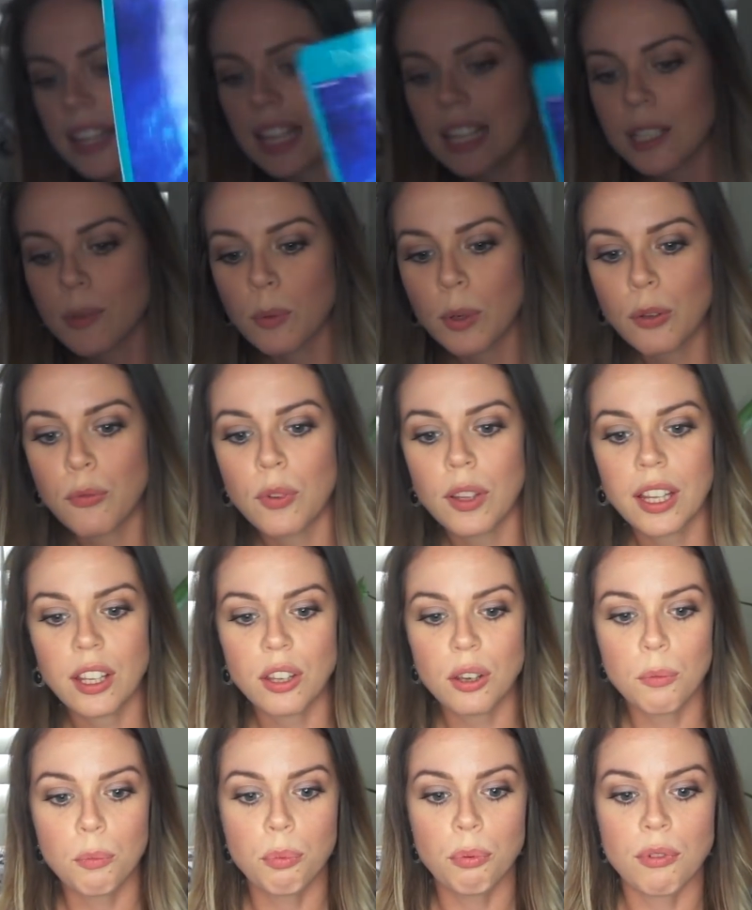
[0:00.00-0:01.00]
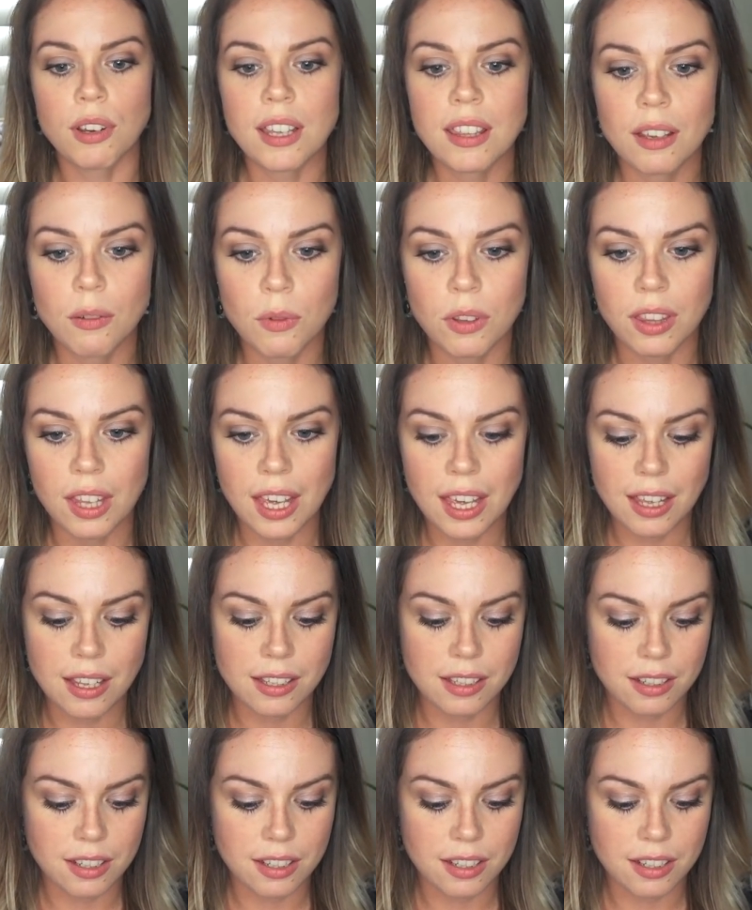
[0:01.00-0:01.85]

That's when I feel like you're breathing with ease.